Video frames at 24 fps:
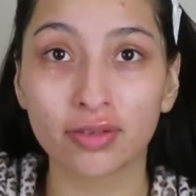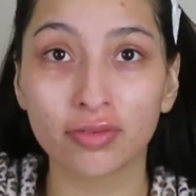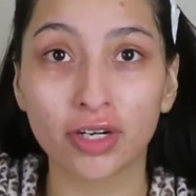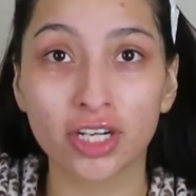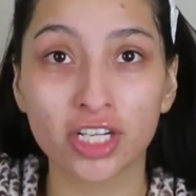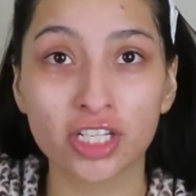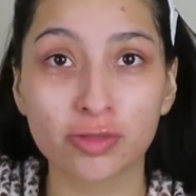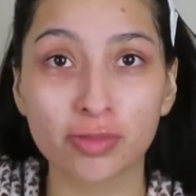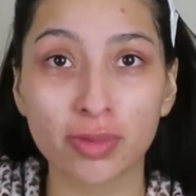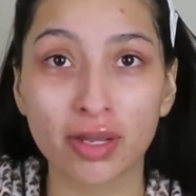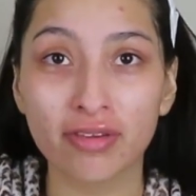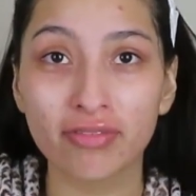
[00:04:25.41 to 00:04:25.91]
of
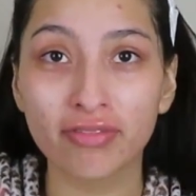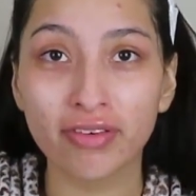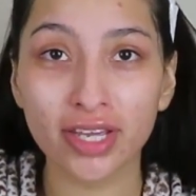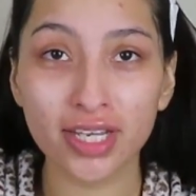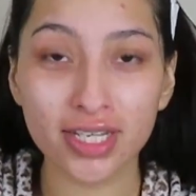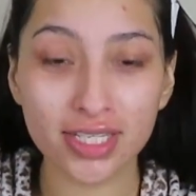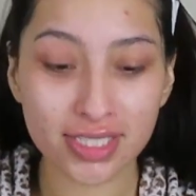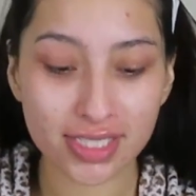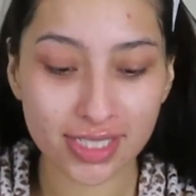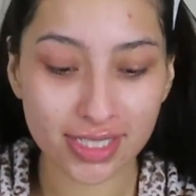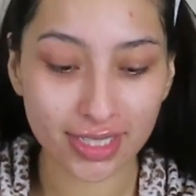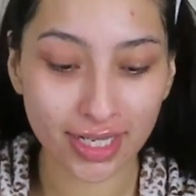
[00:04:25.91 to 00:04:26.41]
wash my
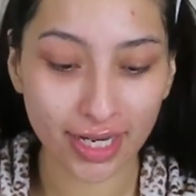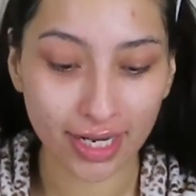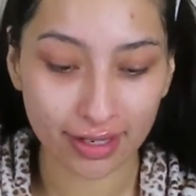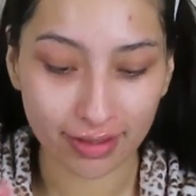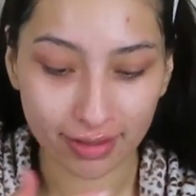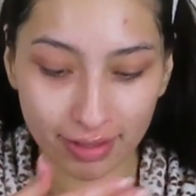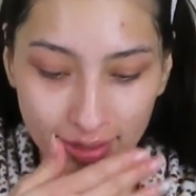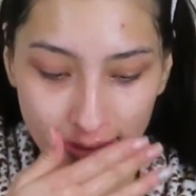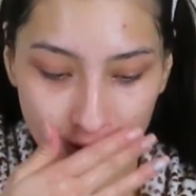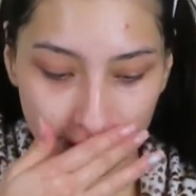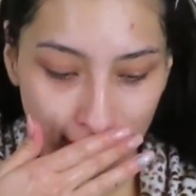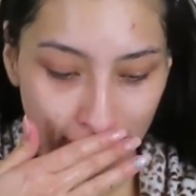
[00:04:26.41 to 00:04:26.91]
face and
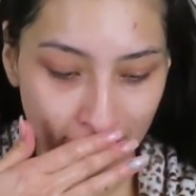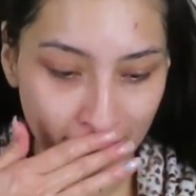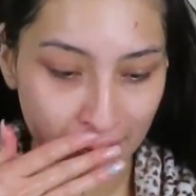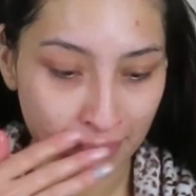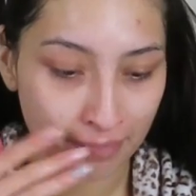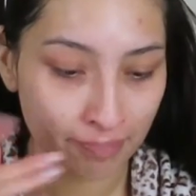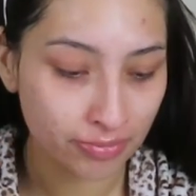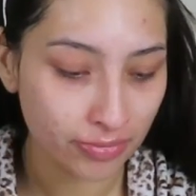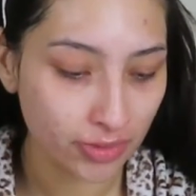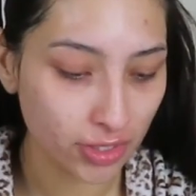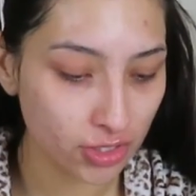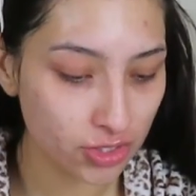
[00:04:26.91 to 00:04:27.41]

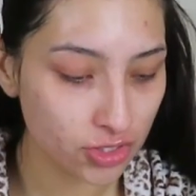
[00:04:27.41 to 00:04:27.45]
everything,